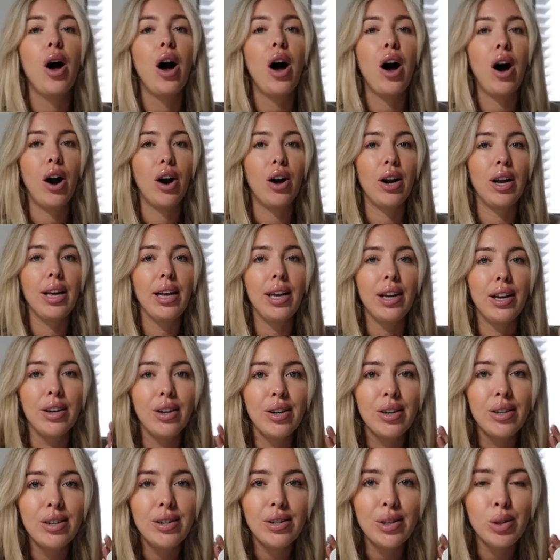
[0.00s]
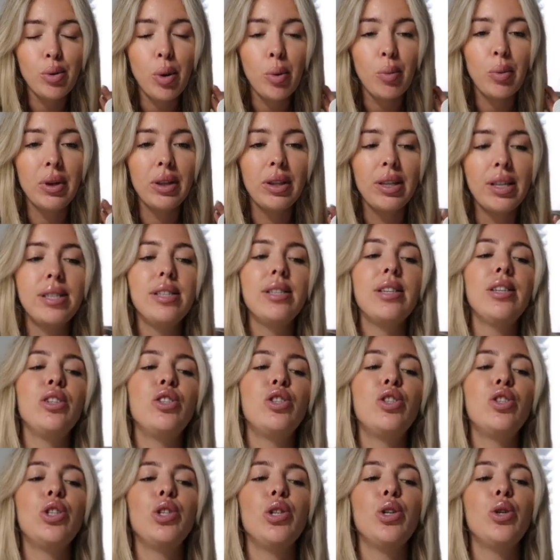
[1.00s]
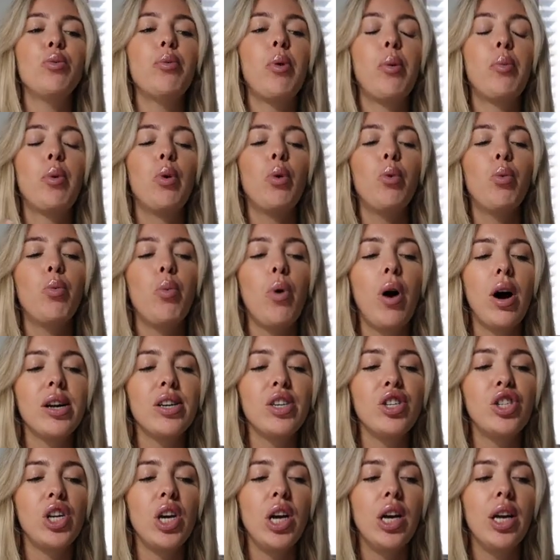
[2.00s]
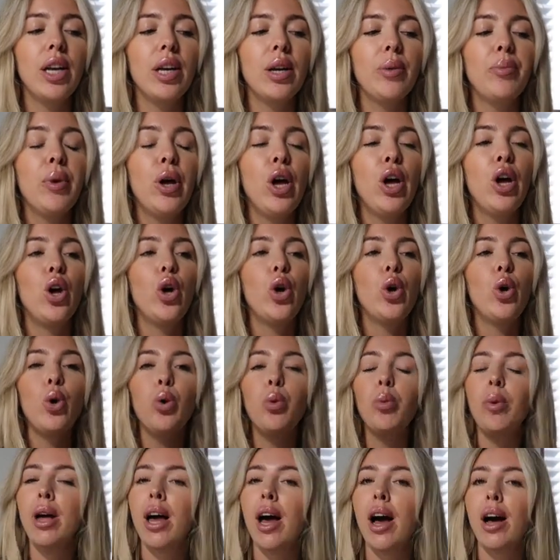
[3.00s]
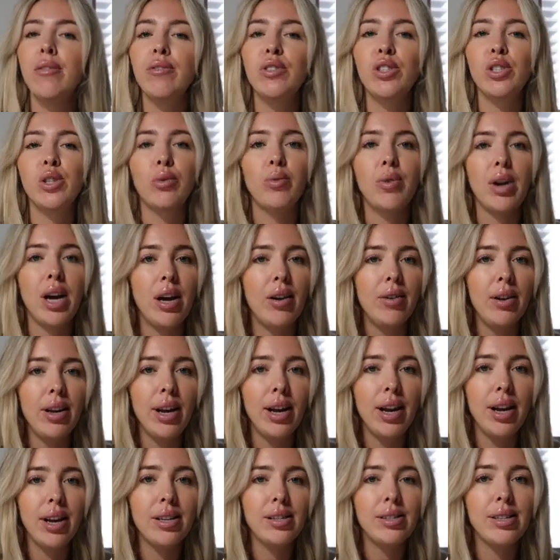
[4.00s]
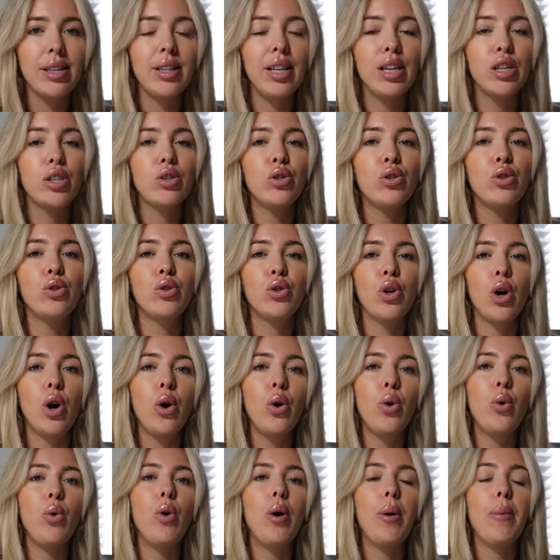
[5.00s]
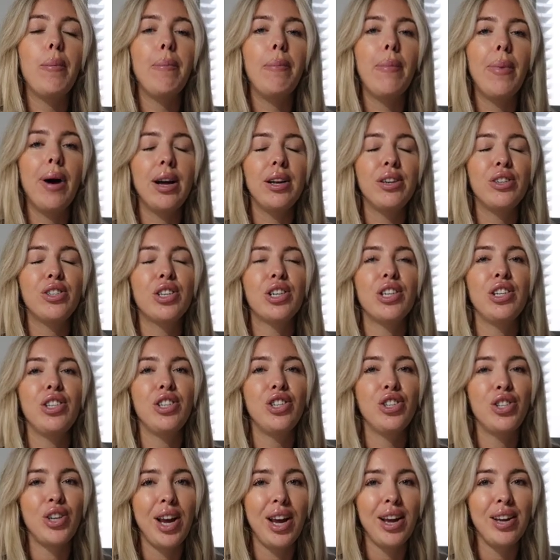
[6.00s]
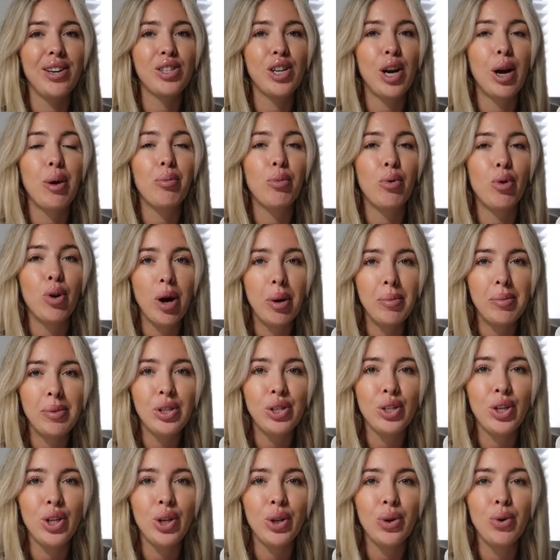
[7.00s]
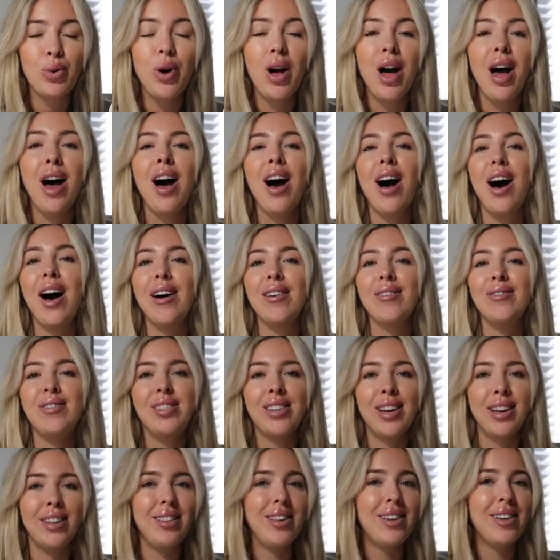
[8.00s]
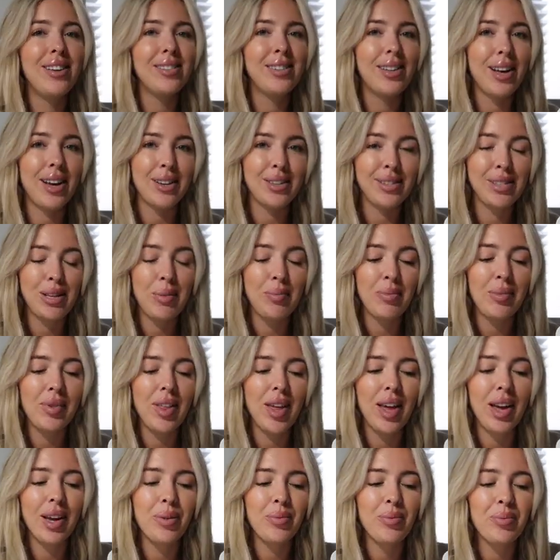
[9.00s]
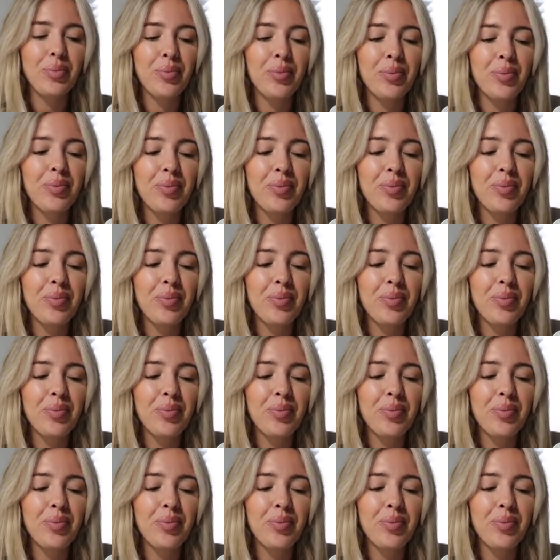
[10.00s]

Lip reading: our ears, what we're listening to, what we're watching, who we have surrounding us. Like, so much can change. I promise you, I've done the exact same thing.